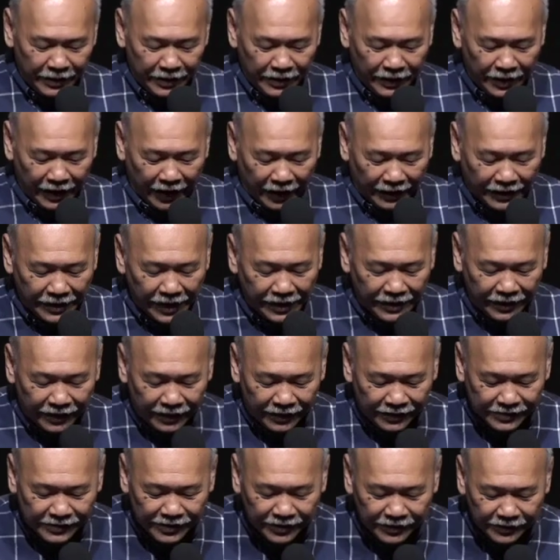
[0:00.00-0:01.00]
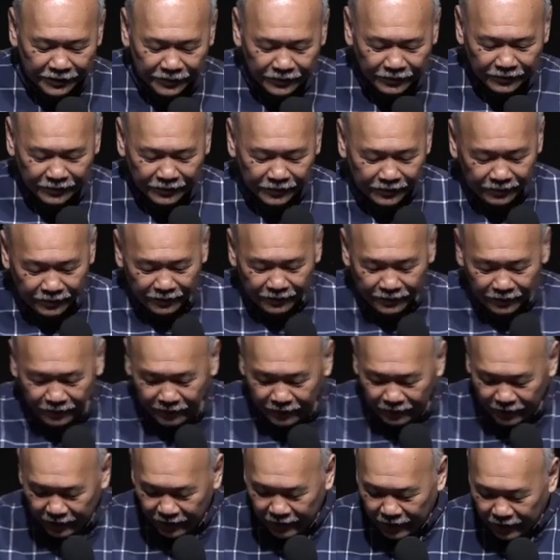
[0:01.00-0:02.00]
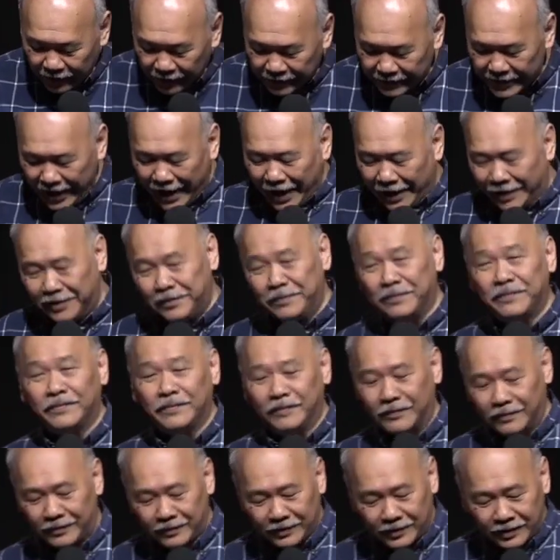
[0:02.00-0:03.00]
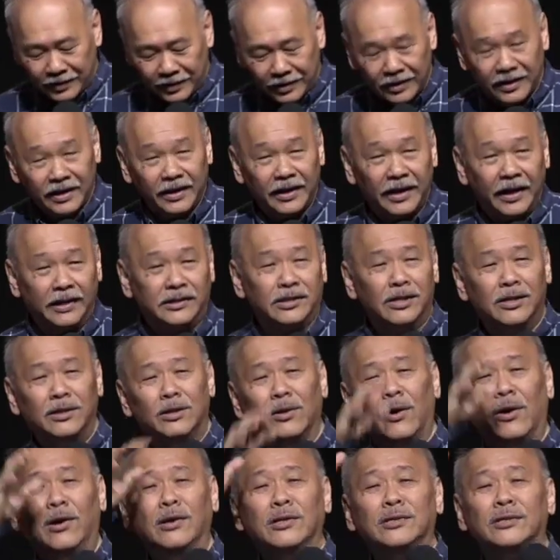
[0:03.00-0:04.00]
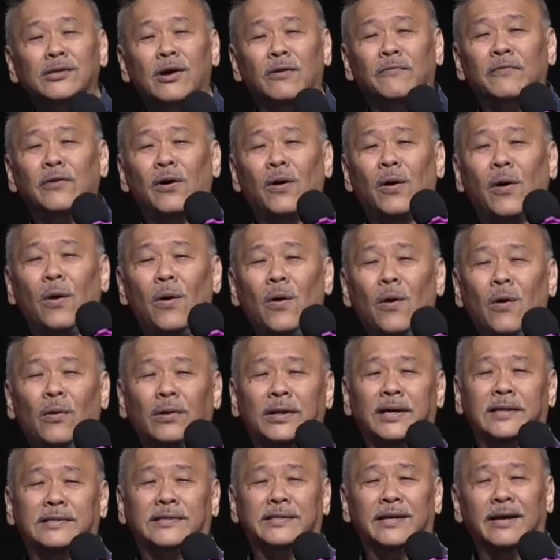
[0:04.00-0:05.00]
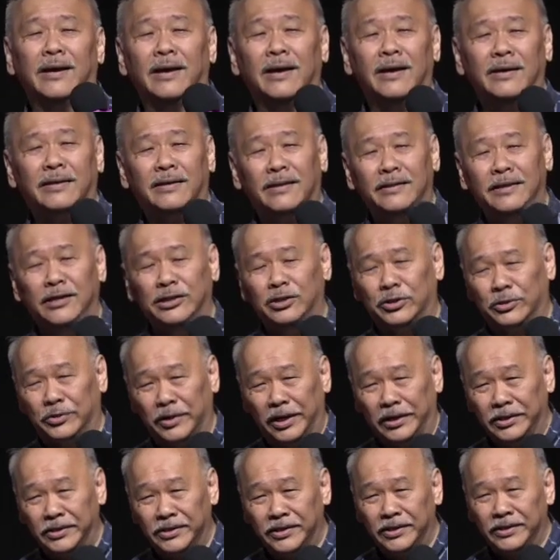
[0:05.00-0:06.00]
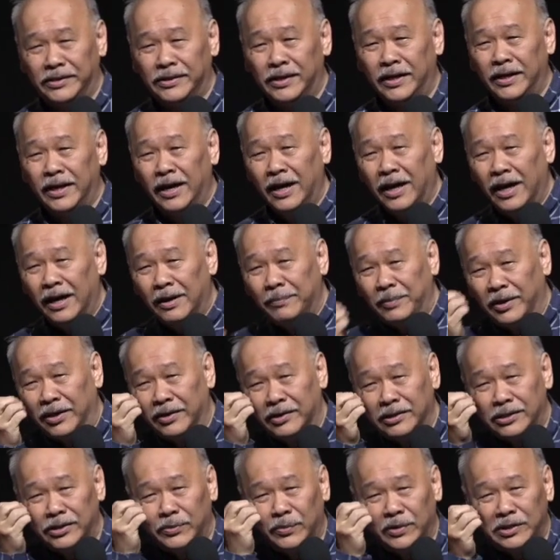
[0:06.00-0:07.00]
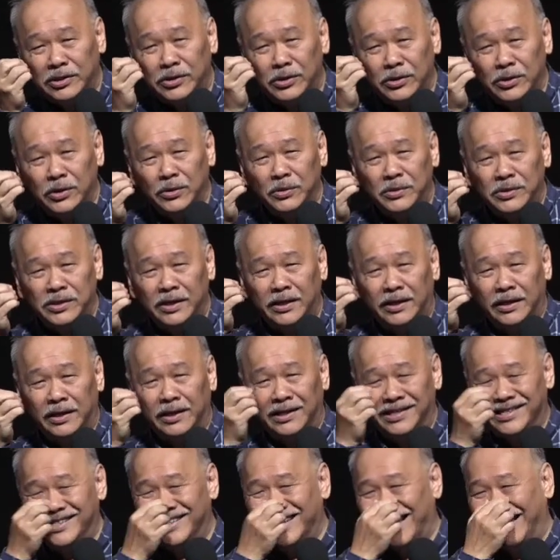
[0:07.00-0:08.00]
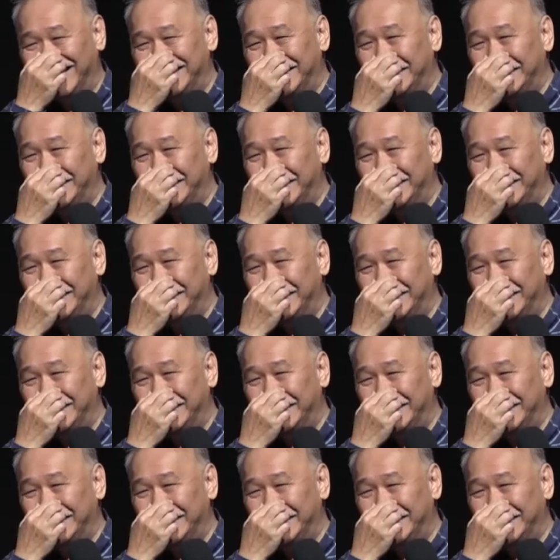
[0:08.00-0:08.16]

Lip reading: And that is sad. It's a loss of all his earthly treasures because he was using his sight.